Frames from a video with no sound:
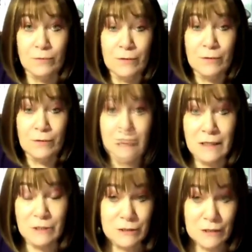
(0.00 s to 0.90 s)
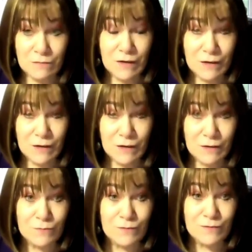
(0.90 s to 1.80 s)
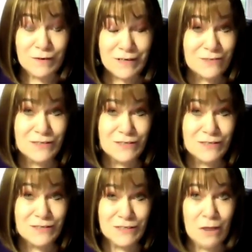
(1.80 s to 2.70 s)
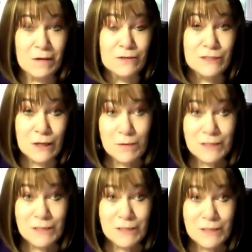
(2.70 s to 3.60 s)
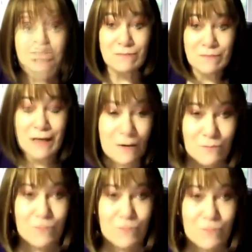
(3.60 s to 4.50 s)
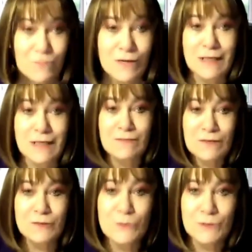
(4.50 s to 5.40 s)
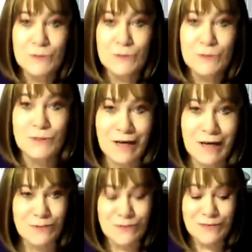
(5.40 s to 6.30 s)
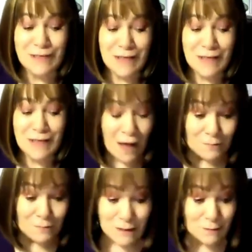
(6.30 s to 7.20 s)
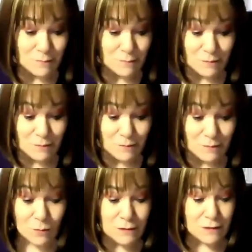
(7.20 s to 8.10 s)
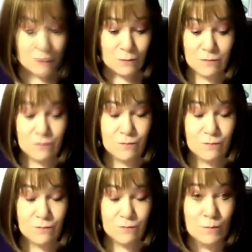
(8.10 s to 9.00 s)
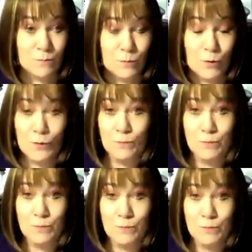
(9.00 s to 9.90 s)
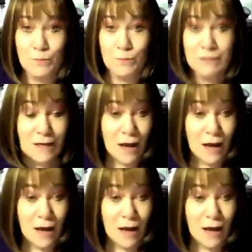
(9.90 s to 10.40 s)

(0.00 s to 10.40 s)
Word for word: presentations I've heard for a very long time. I got so much out of it. I'm really, really enthused by it all. And some of the quotes, I mean, your quote from Warren Buffett,